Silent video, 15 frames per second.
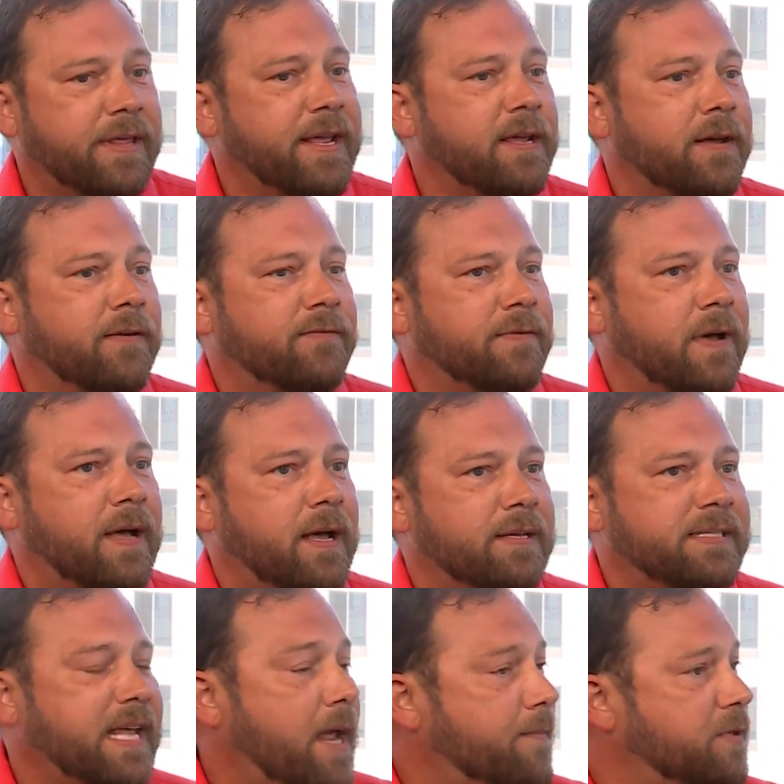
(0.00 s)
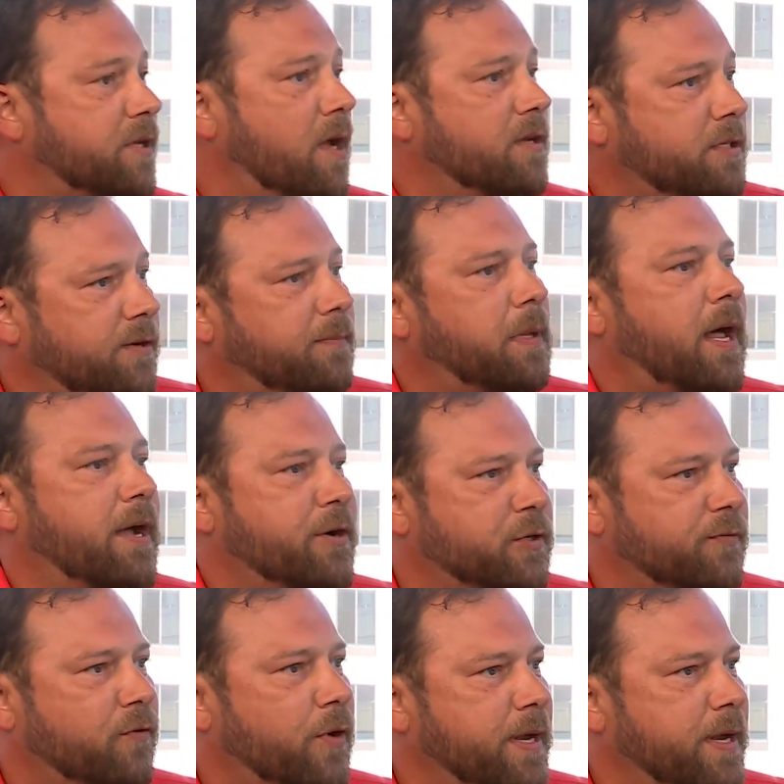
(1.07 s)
Think of Samsung suppliers, for